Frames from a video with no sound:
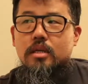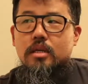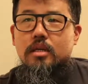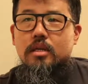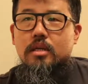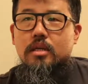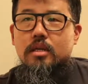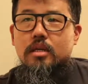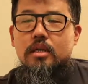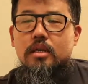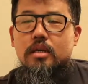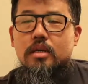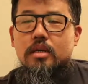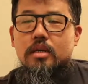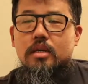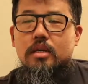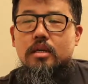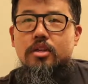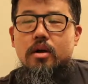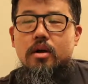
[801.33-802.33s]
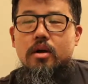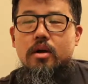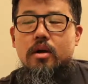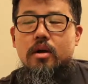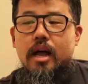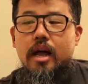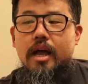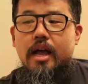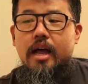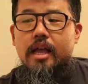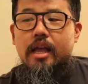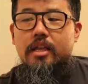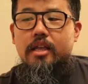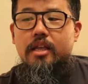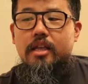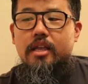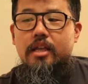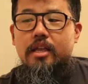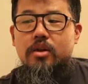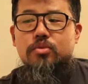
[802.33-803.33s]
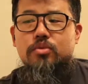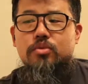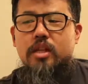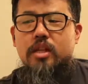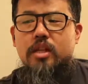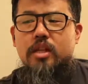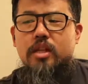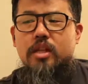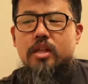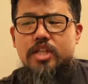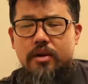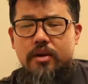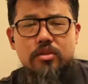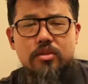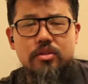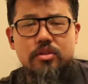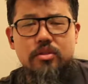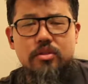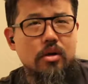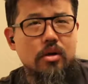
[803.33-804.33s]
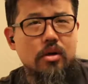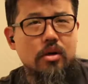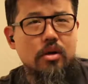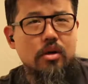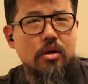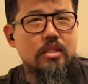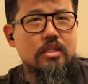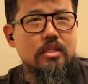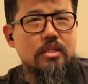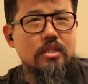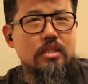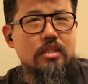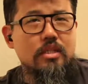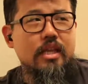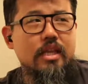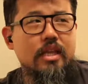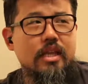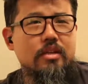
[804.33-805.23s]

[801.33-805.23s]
I just want to shout at the world and say,